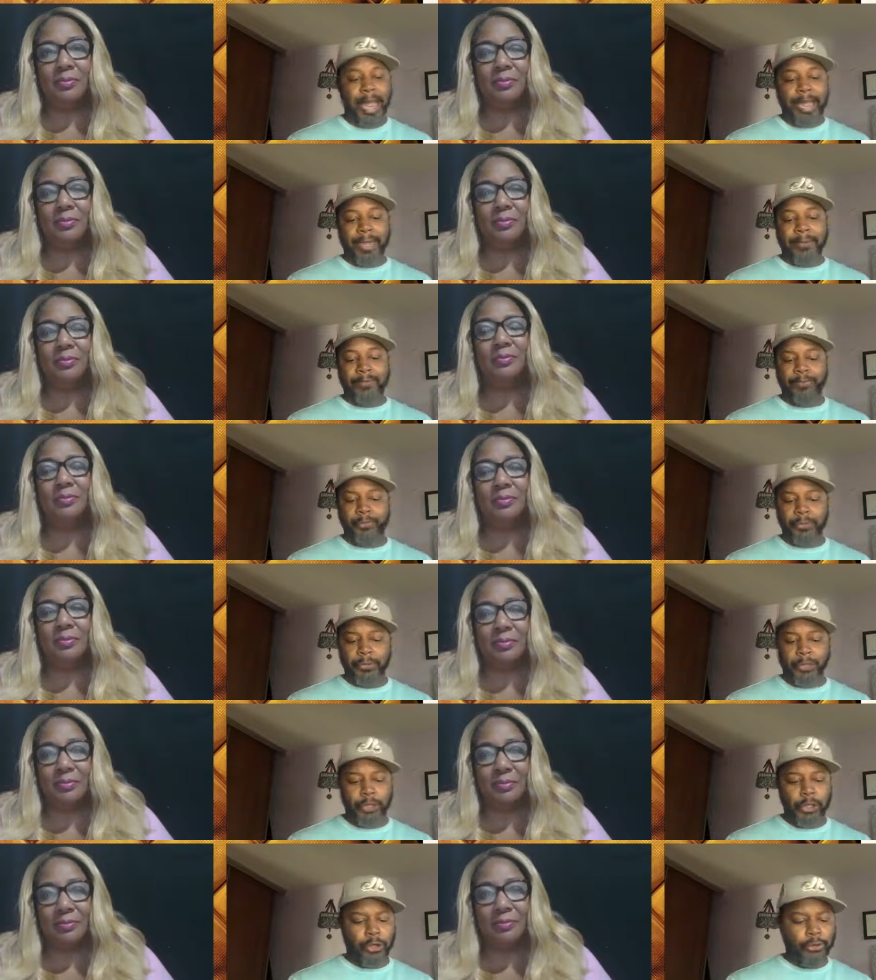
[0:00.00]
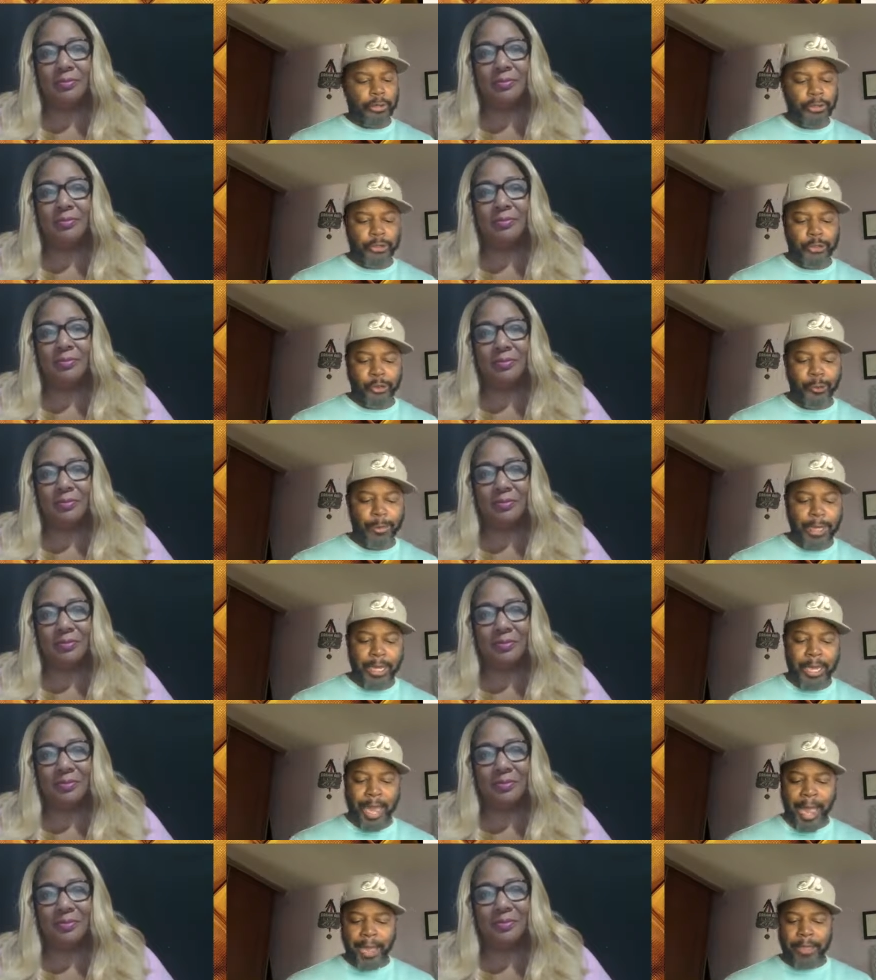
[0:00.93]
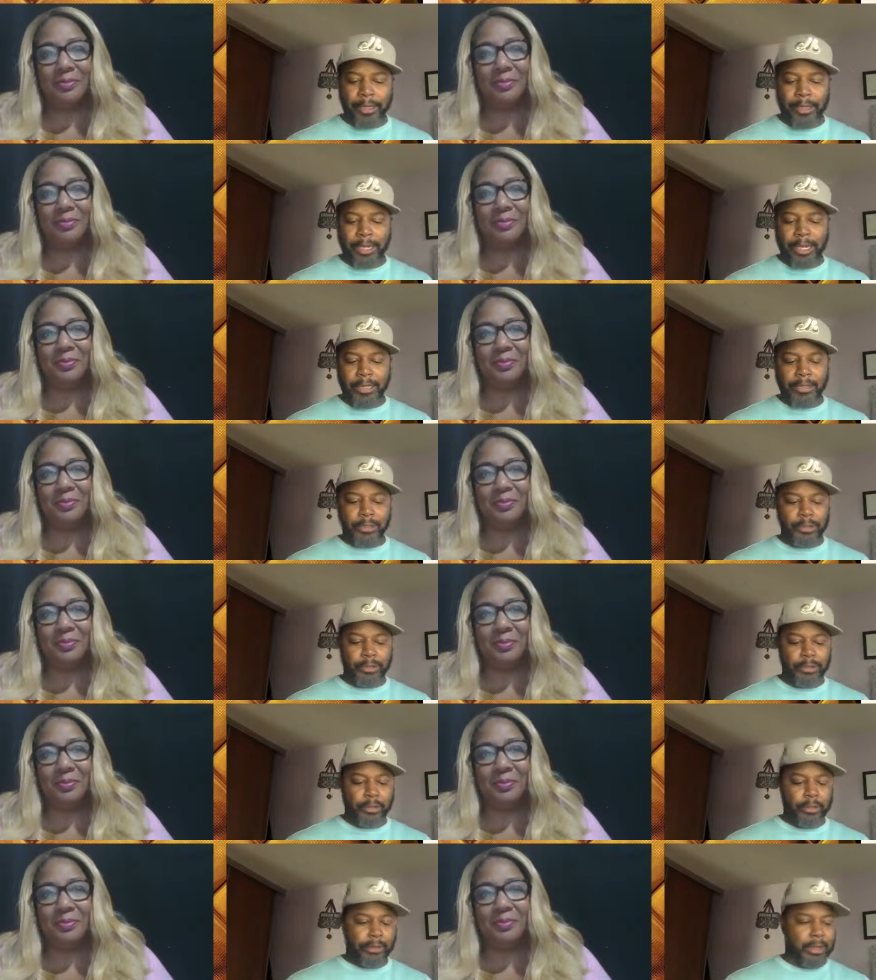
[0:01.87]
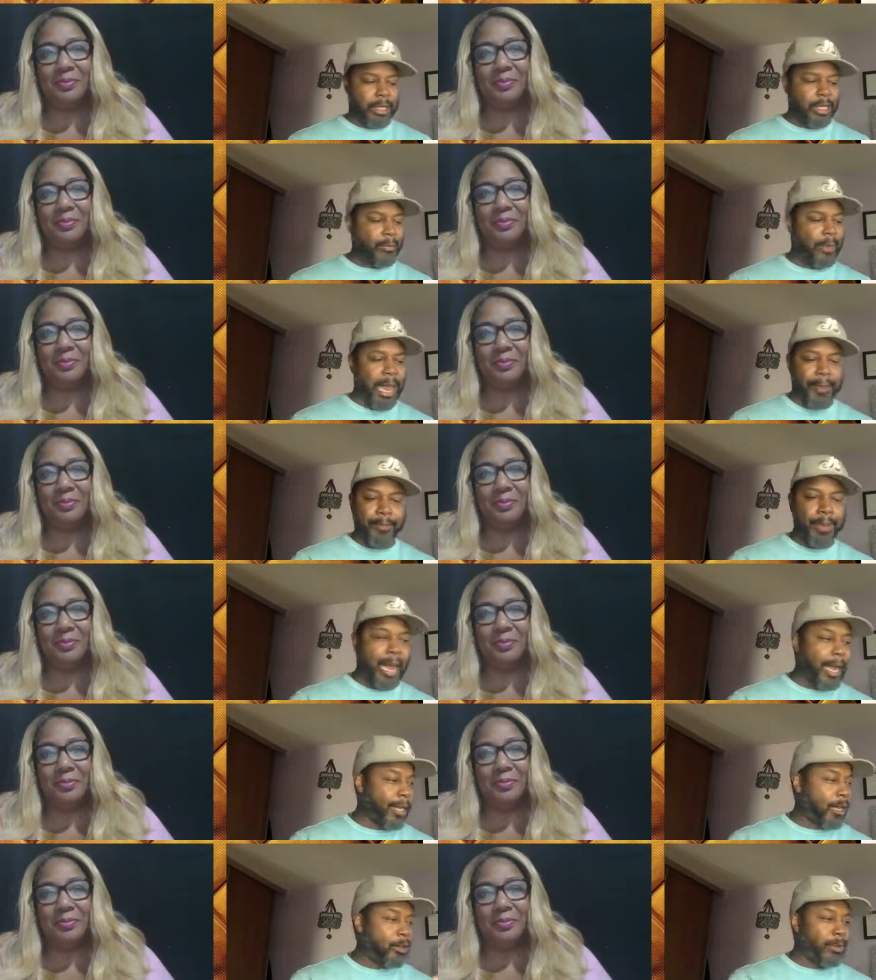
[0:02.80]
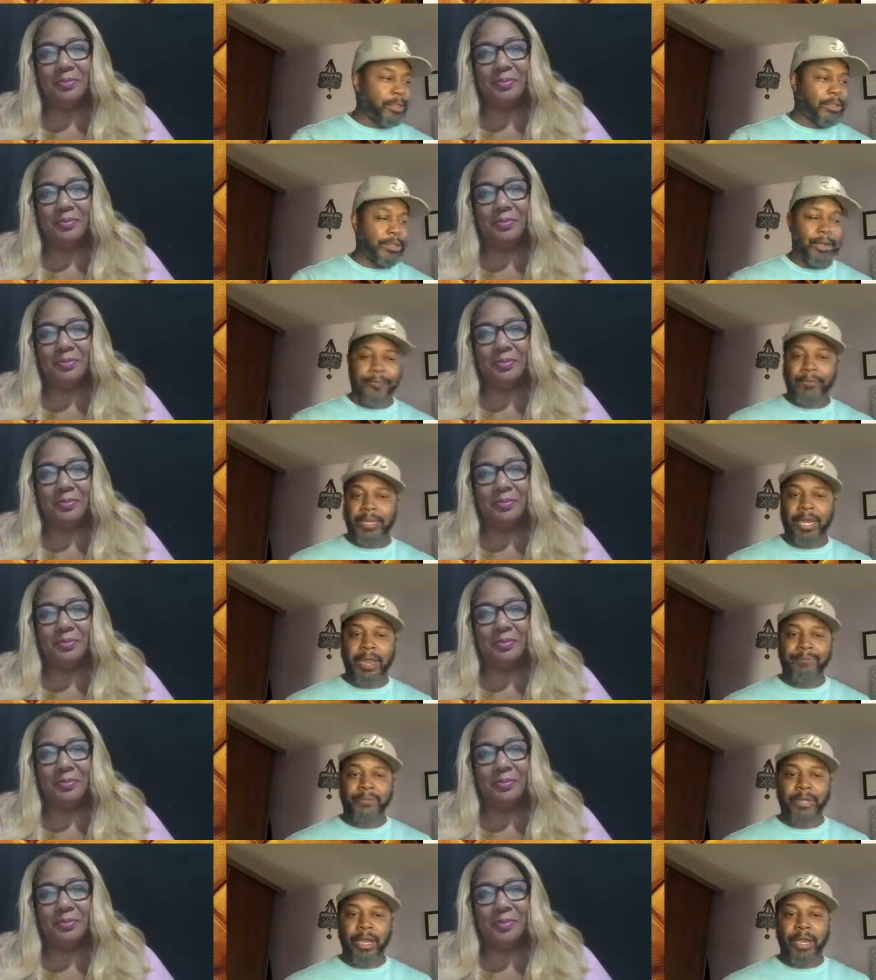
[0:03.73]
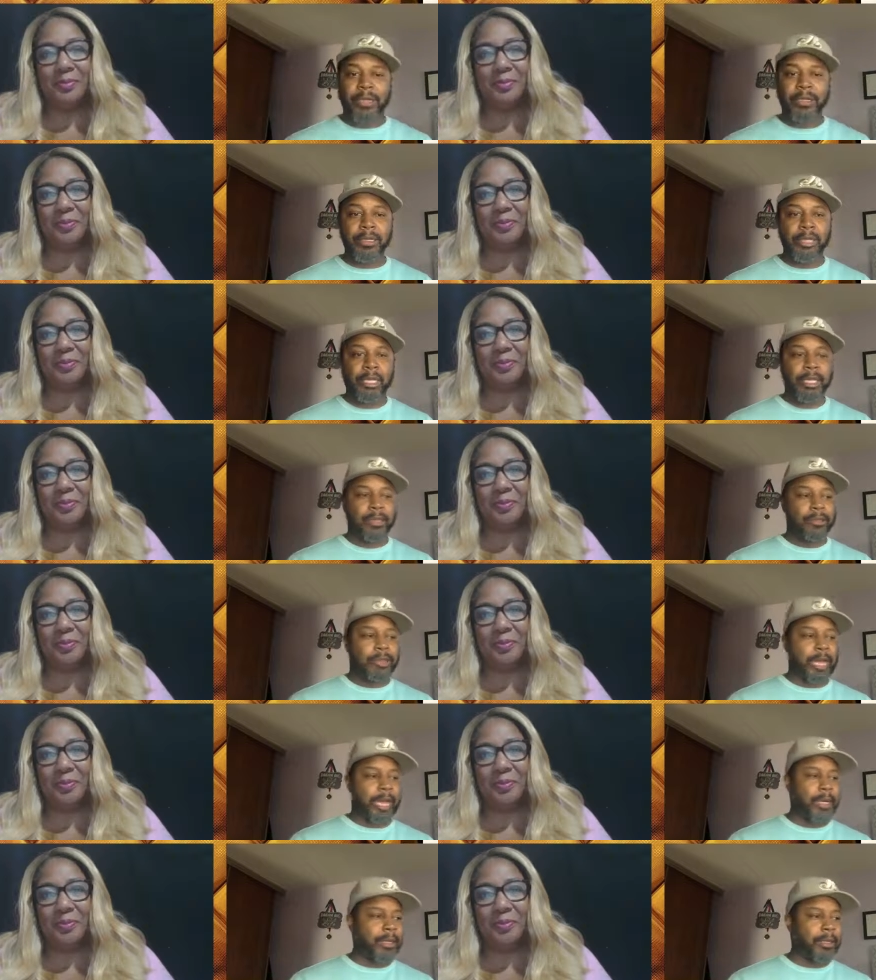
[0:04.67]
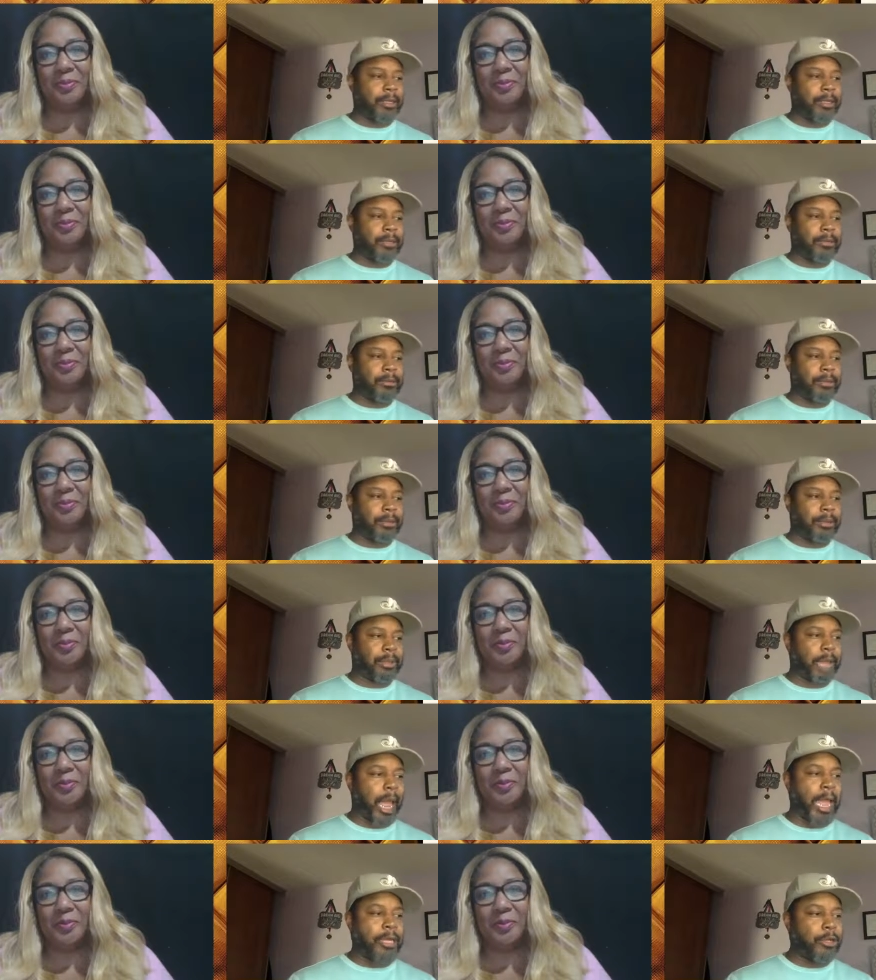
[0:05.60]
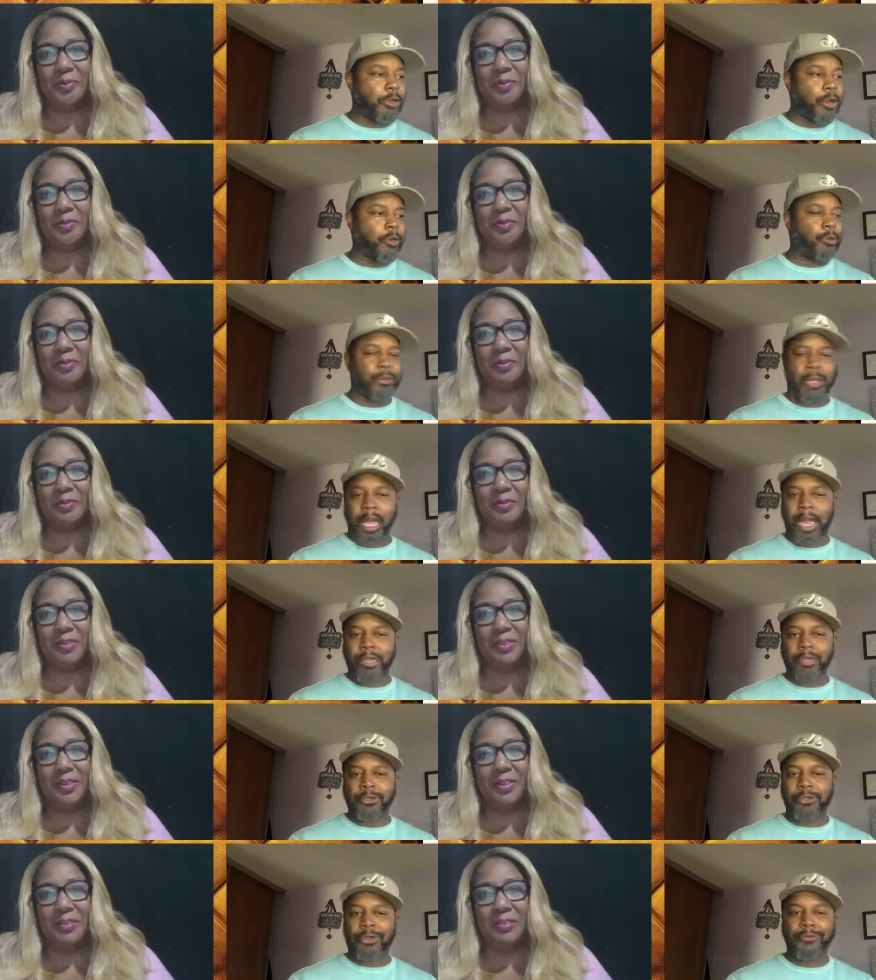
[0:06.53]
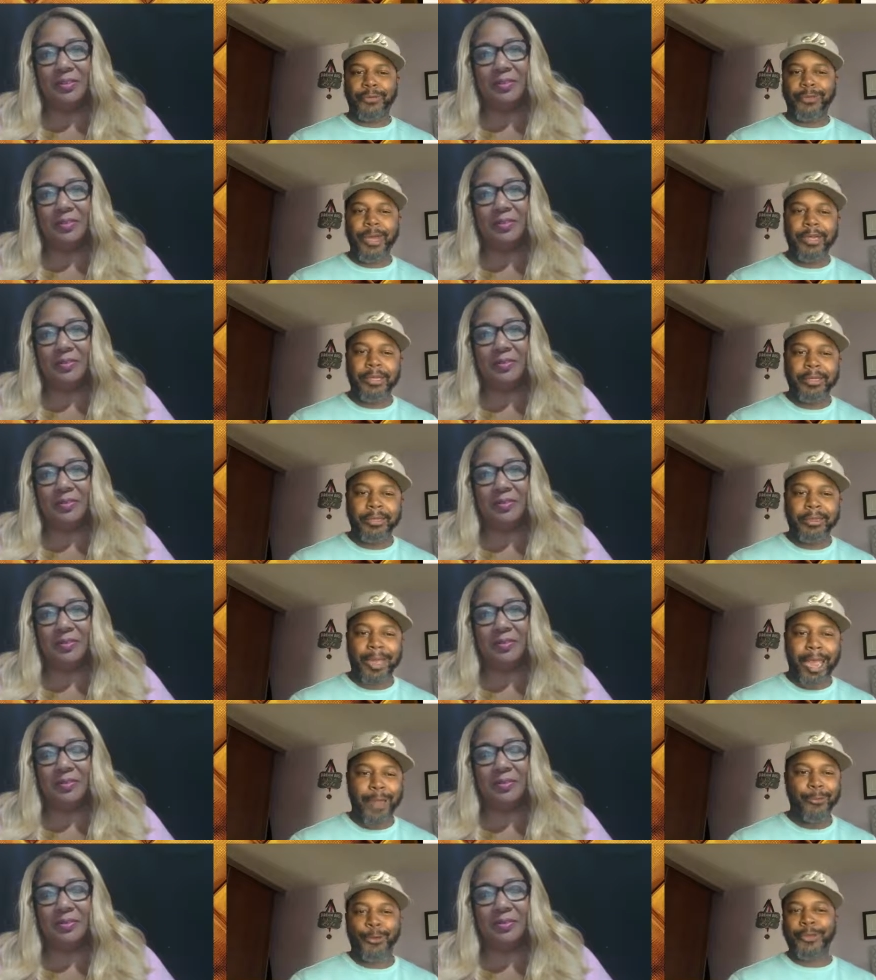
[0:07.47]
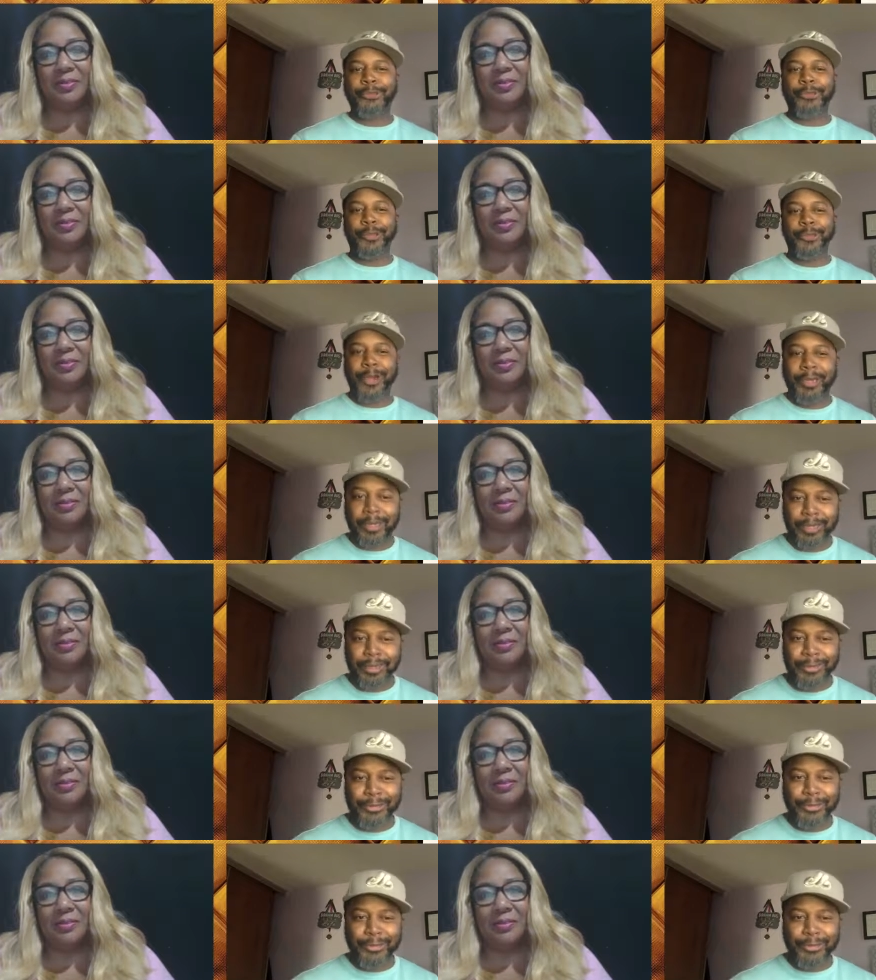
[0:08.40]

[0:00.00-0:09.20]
Speaker 1: And, you know, there's so many accolades in my bio and stuff that I've done that I know I deserve the money. I'm worth the money.